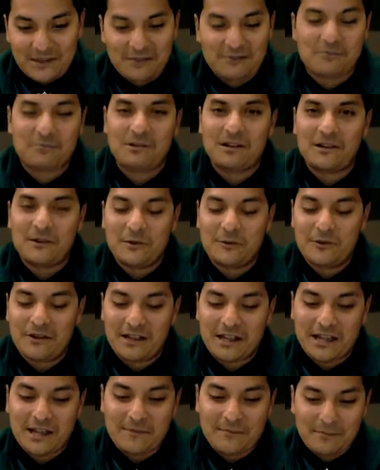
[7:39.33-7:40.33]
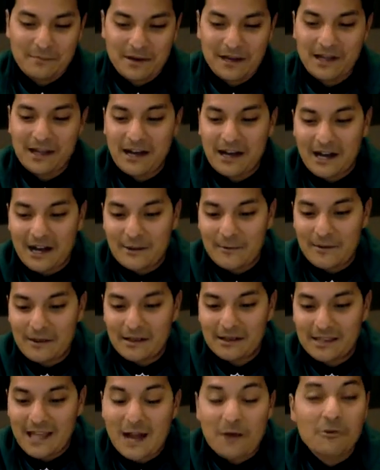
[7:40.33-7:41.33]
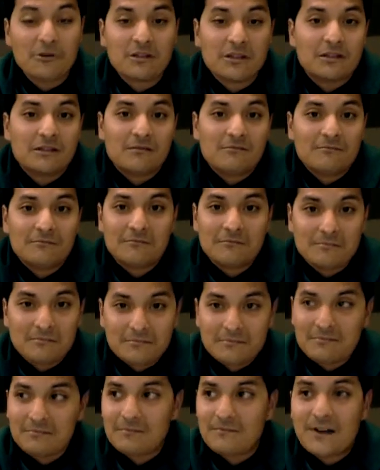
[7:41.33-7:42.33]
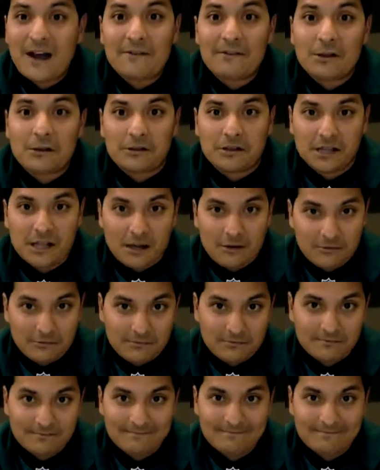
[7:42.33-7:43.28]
It was a pretty cool game. But that was 5 years ago.